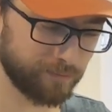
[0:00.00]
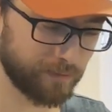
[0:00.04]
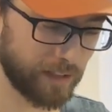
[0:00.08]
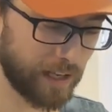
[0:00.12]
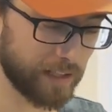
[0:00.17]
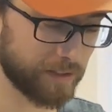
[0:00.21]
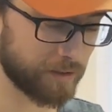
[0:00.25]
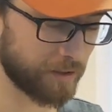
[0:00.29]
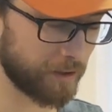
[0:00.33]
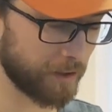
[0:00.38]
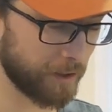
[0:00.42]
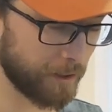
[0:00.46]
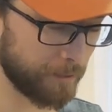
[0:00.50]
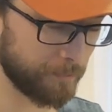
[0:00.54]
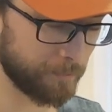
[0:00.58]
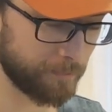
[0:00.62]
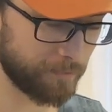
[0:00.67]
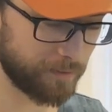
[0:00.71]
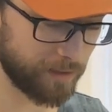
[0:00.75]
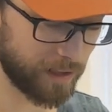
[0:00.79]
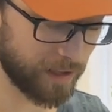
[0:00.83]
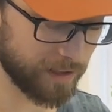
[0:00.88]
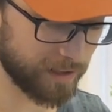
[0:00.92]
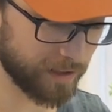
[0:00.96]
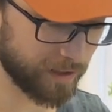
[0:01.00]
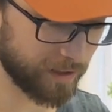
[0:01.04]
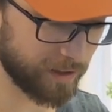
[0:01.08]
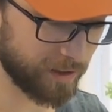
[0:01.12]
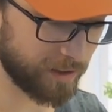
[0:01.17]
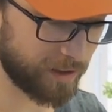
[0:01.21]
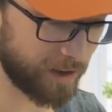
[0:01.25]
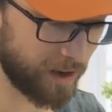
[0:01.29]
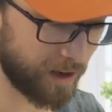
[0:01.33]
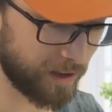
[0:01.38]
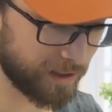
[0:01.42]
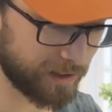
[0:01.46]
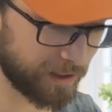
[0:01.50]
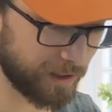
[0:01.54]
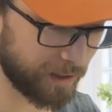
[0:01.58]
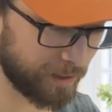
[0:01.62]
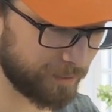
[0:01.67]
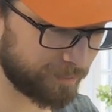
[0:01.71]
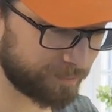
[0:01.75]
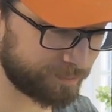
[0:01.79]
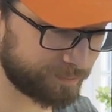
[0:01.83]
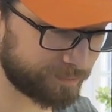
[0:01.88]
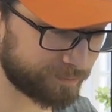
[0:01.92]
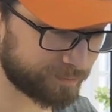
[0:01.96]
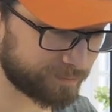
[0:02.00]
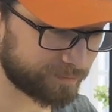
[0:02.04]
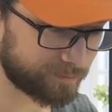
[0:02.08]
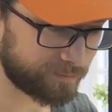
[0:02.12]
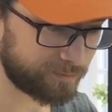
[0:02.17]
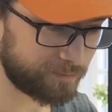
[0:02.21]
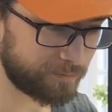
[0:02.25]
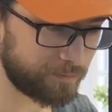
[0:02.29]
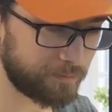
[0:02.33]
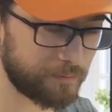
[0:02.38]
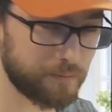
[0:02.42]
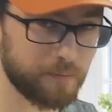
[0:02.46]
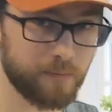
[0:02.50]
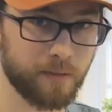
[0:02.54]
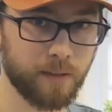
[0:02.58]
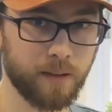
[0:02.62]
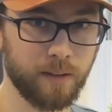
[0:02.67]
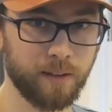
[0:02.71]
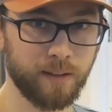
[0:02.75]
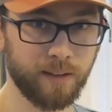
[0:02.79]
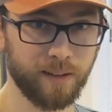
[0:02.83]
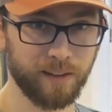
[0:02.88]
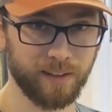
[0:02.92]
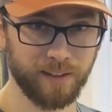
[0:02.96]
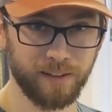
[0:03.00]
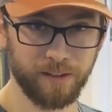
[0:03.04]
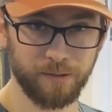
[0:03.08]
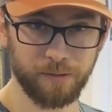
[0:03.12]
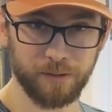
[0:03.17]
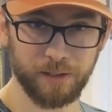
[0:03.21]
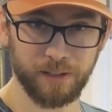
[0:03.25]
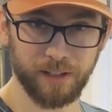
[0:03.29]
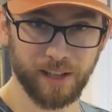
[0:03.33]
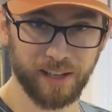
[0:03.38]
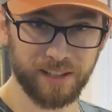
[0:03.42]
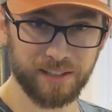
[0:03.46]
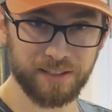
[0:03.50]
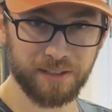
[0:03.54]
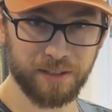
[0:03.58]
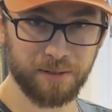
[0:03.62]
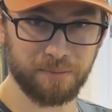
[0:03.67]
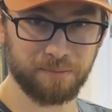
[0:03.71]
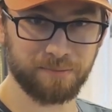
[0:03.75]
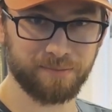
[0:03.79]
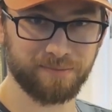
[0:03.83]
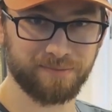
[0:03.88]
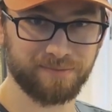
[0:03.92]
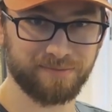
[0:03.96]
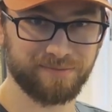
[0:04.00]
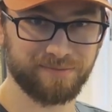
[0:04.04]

That's good. That's a good cocktail. Do you like some?